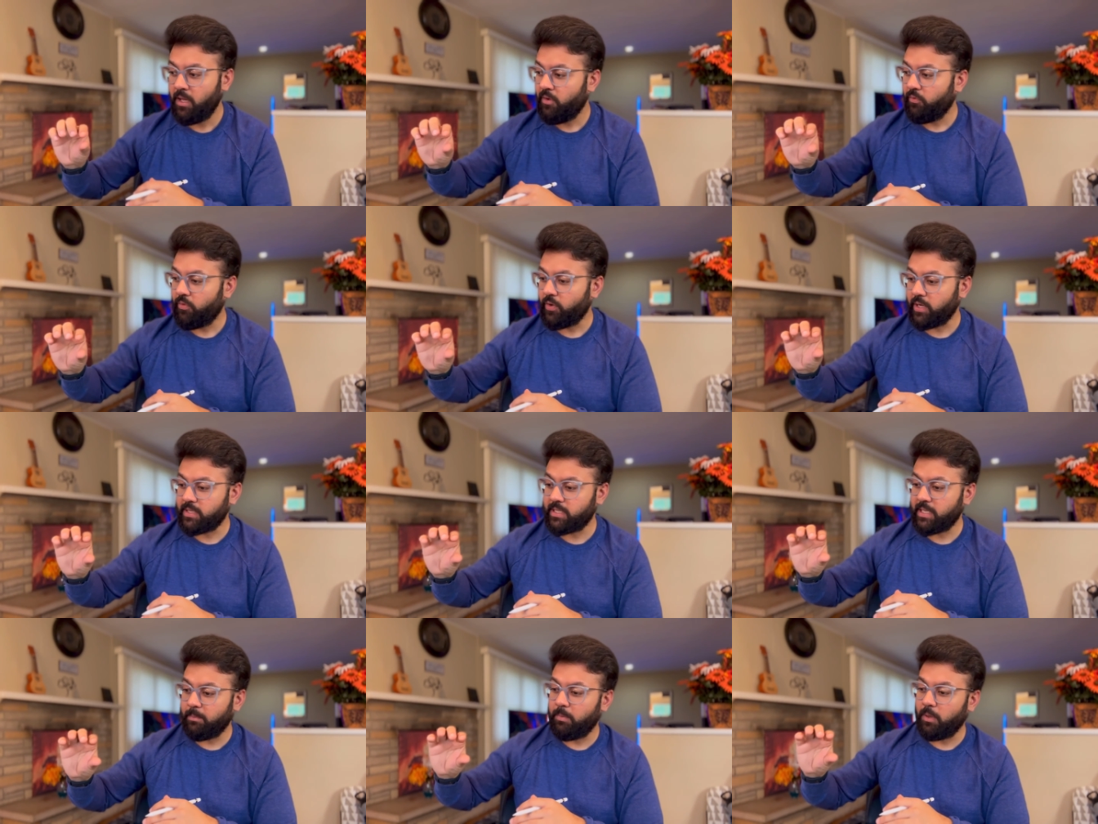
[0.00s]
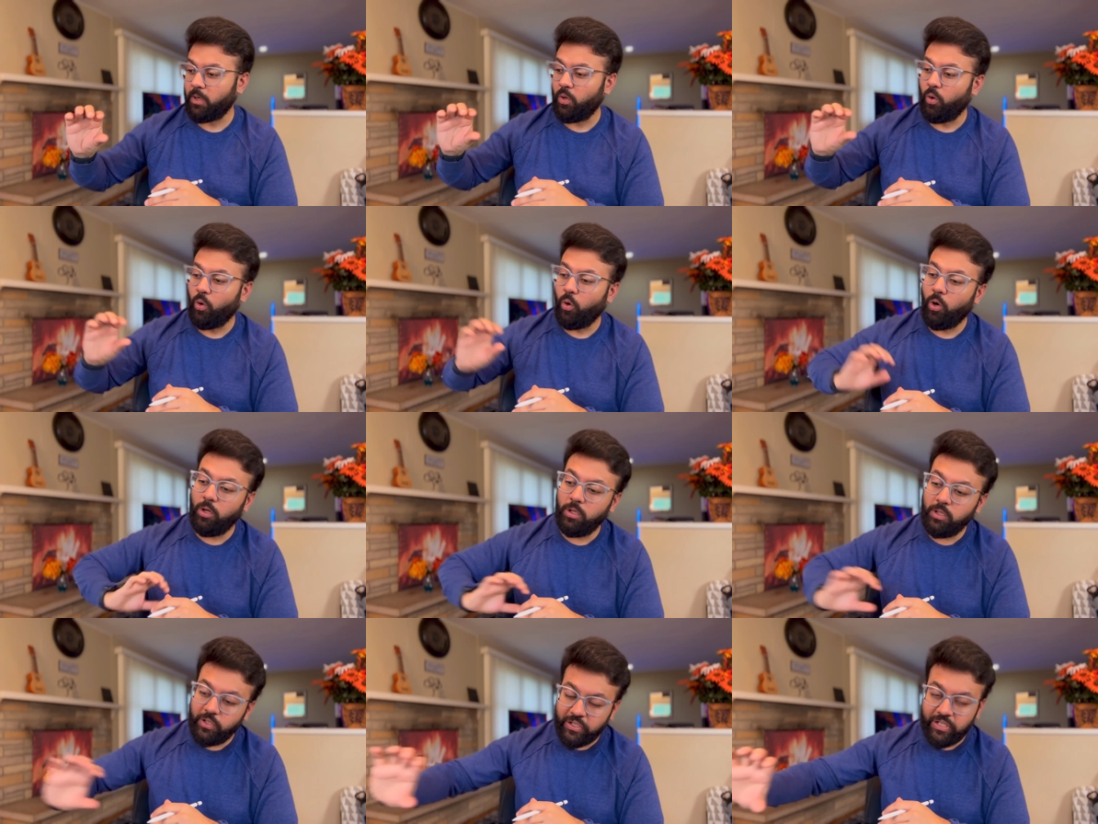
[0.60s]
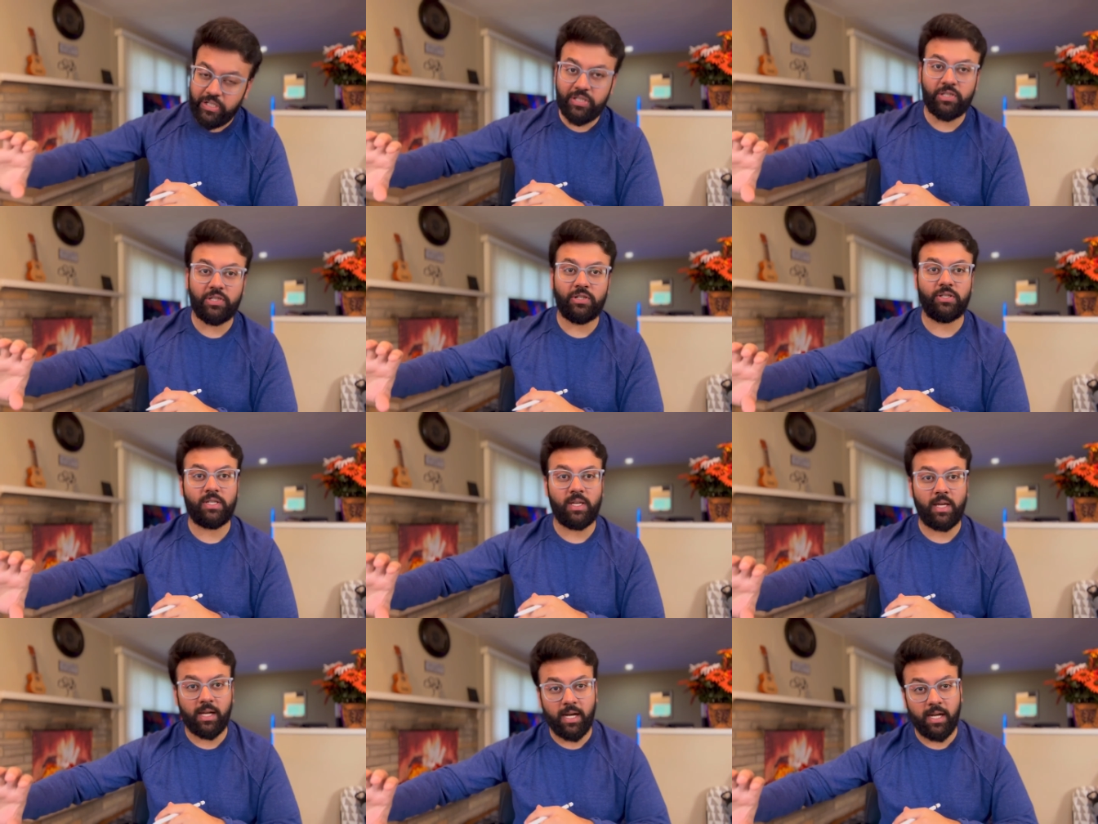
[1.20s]
For example, all the
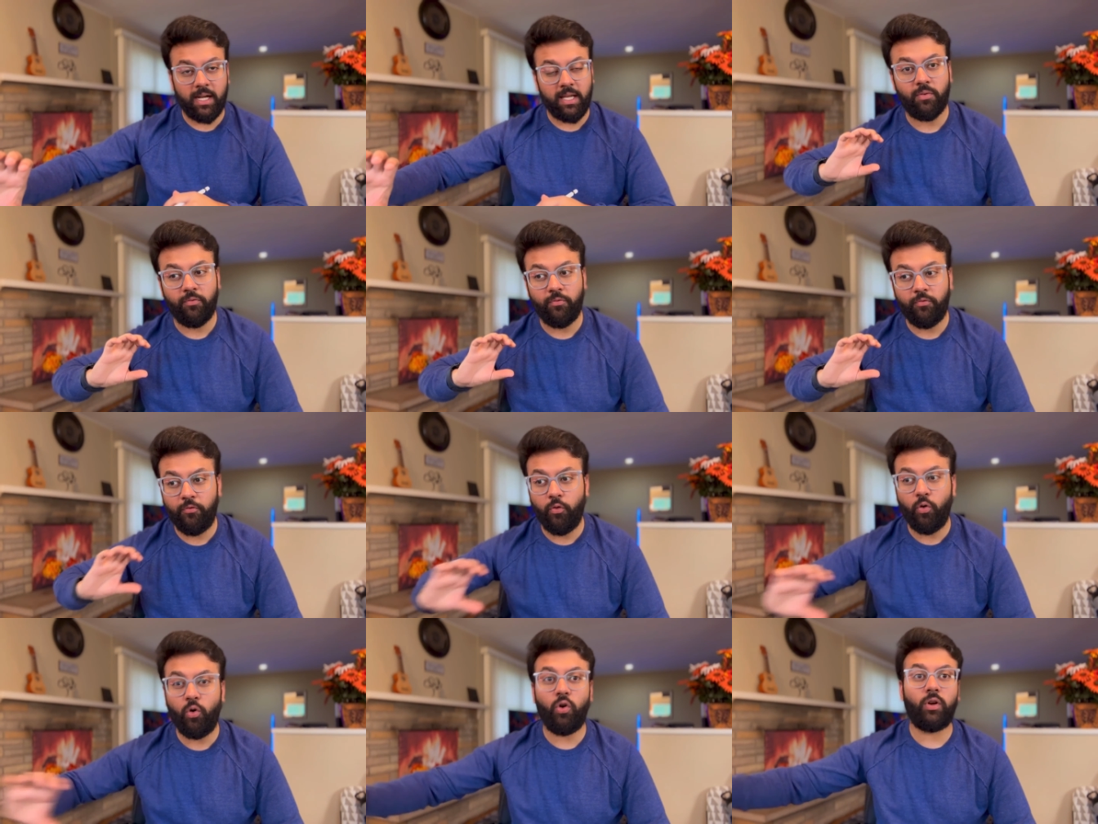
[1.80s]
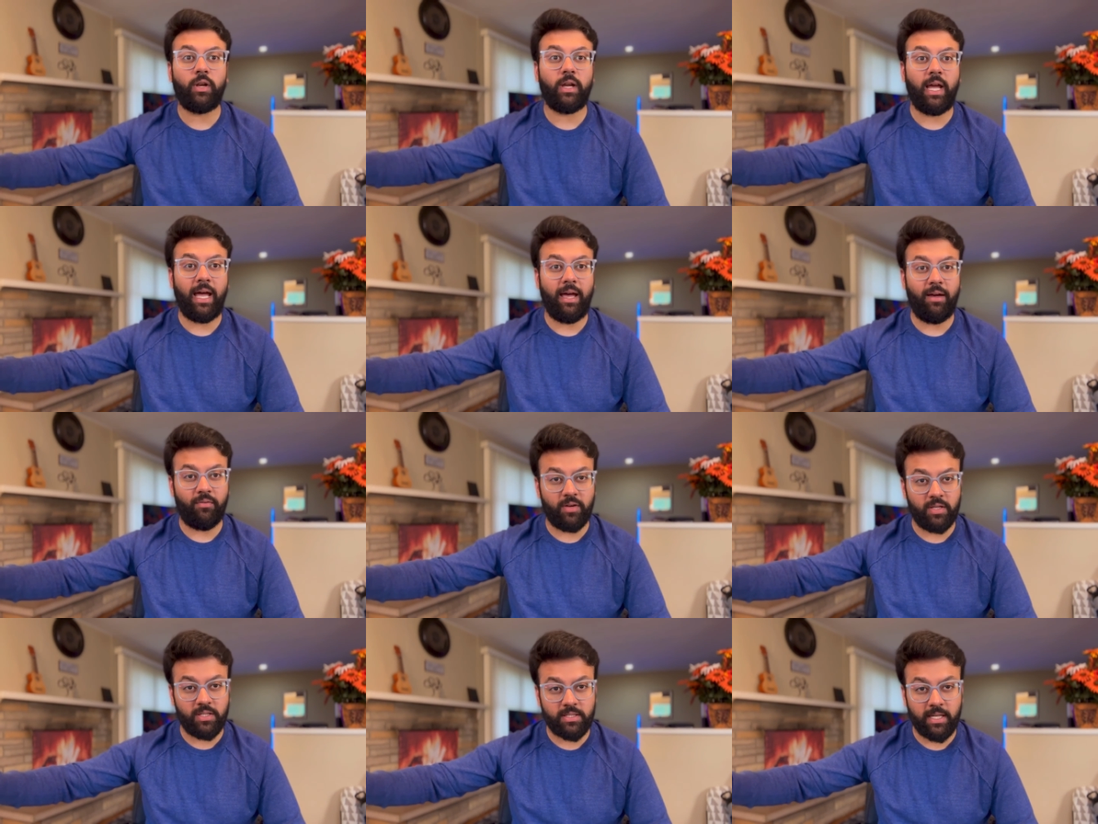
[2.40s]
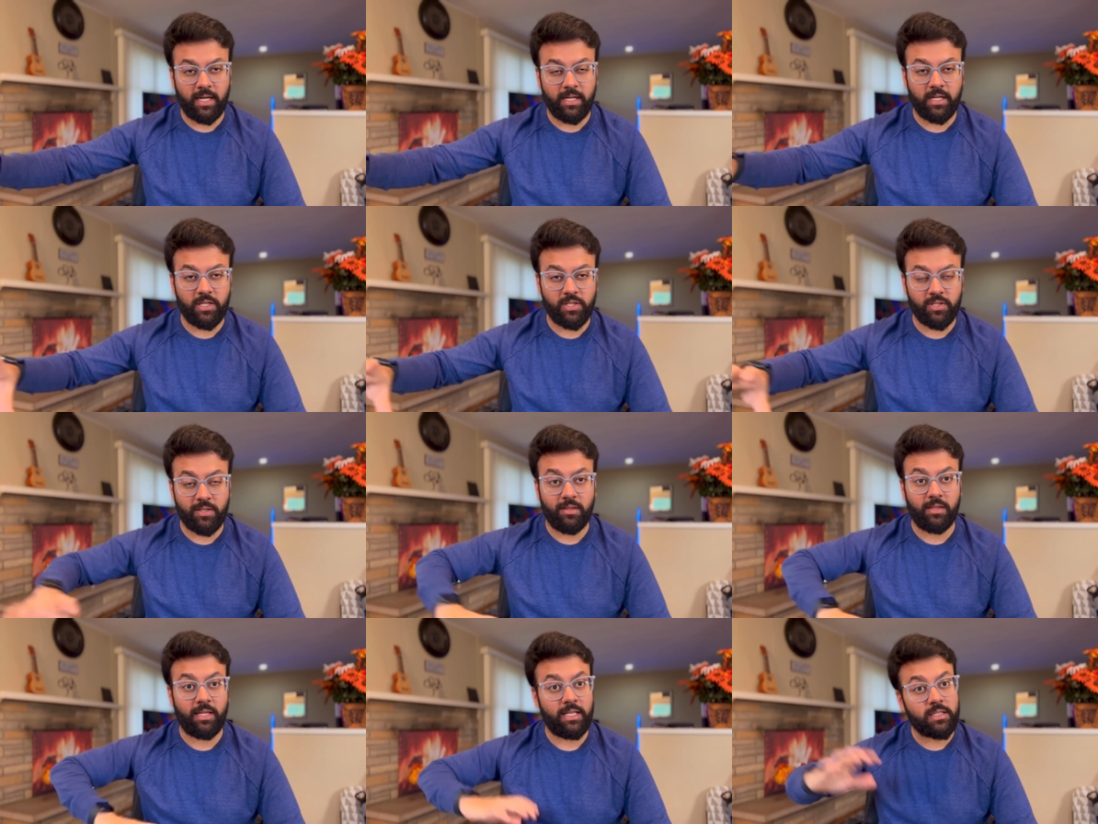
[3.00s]
research are getting 4 average
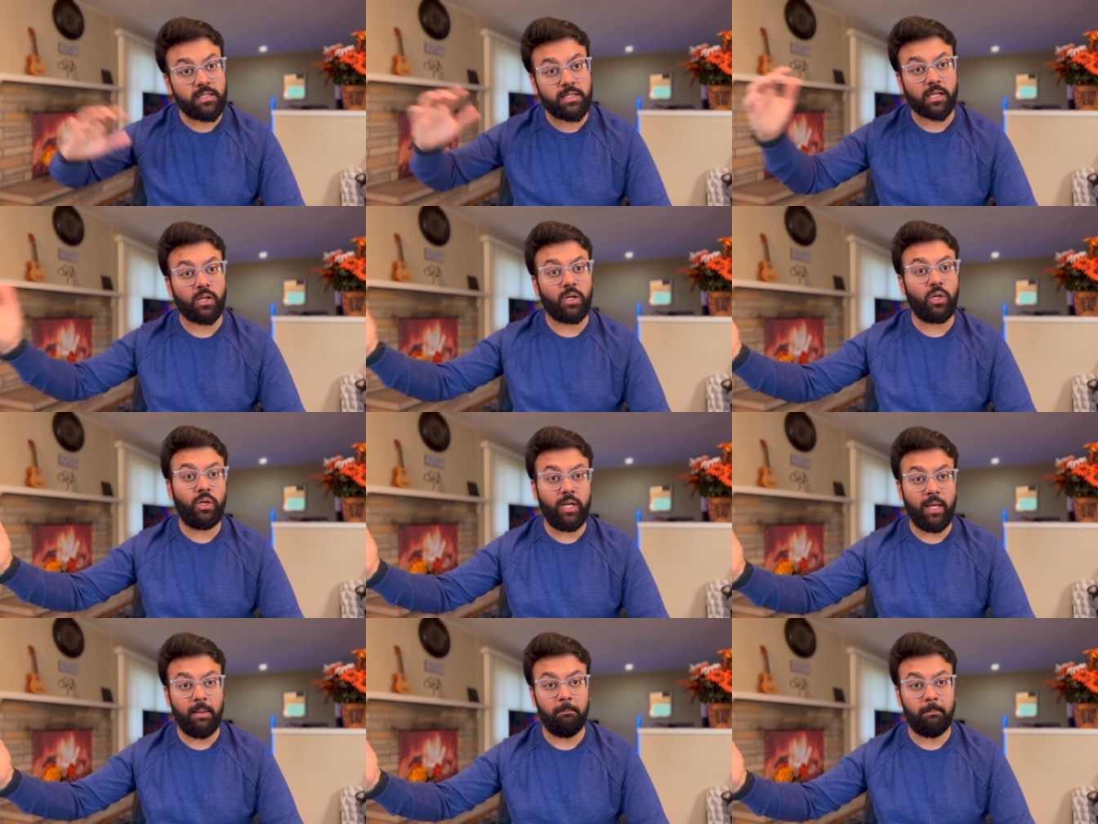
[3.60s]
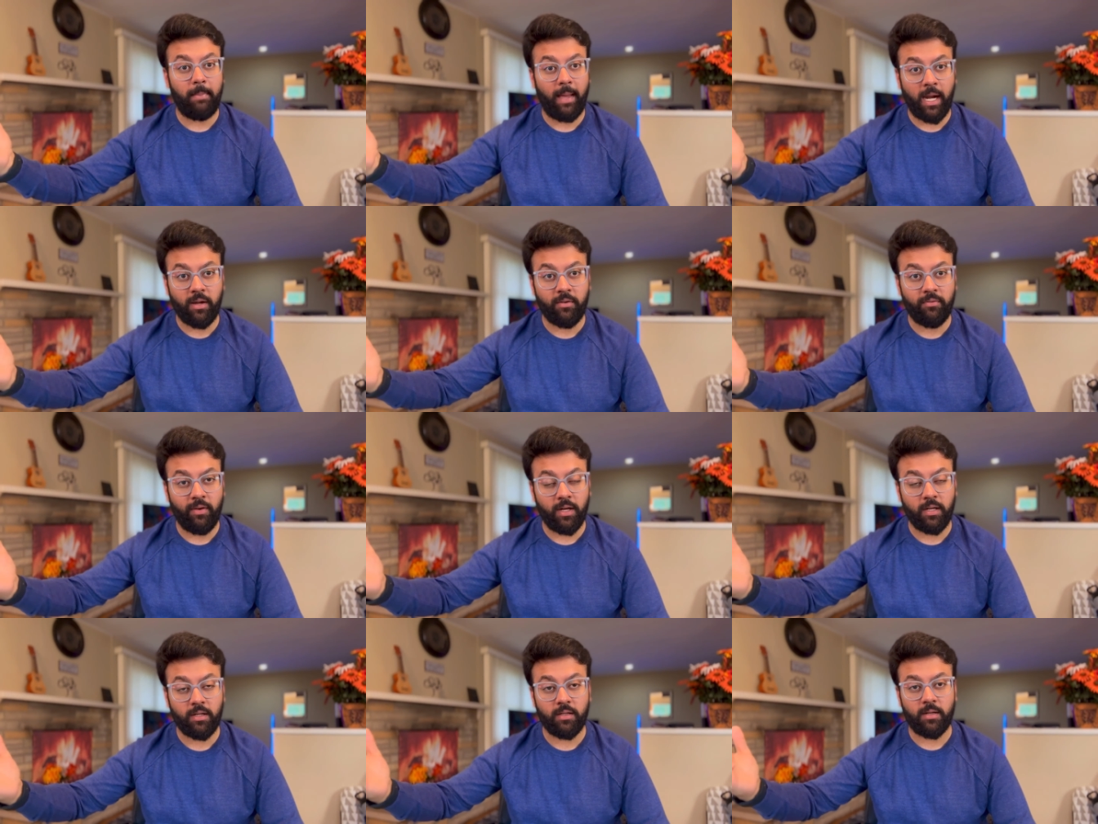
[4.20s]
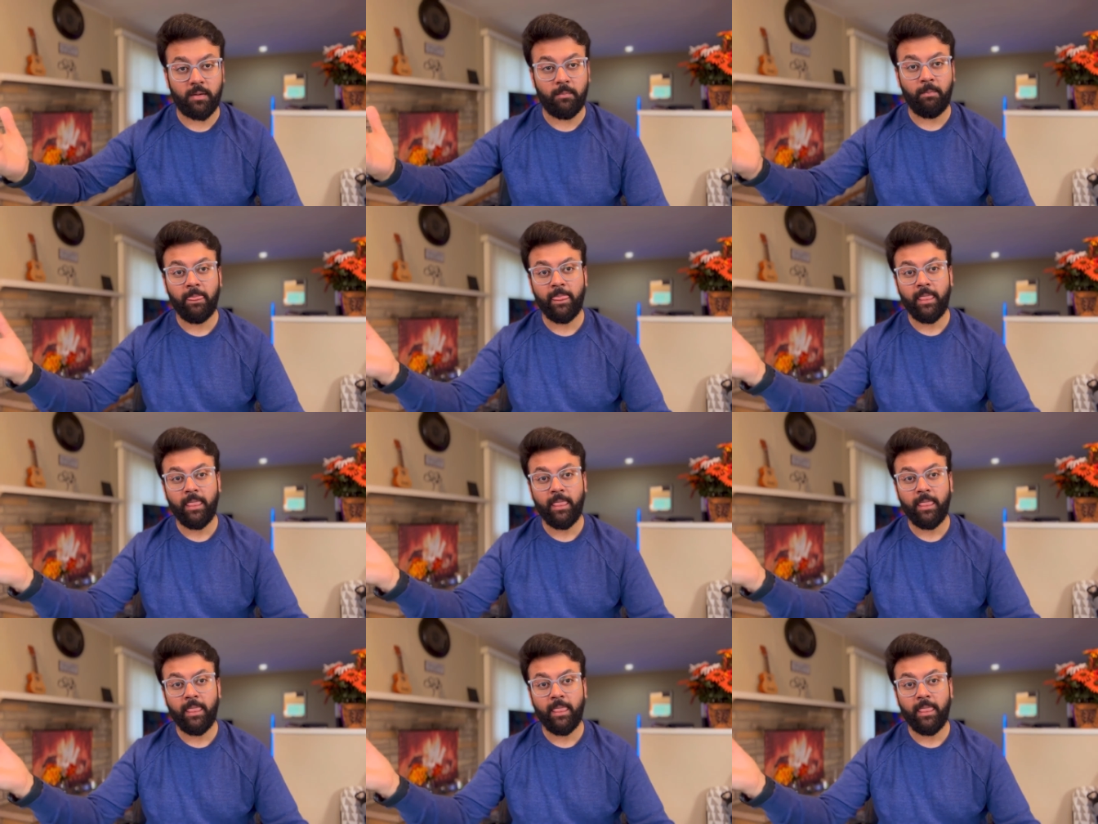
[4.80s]
citation. That's a good impact factor.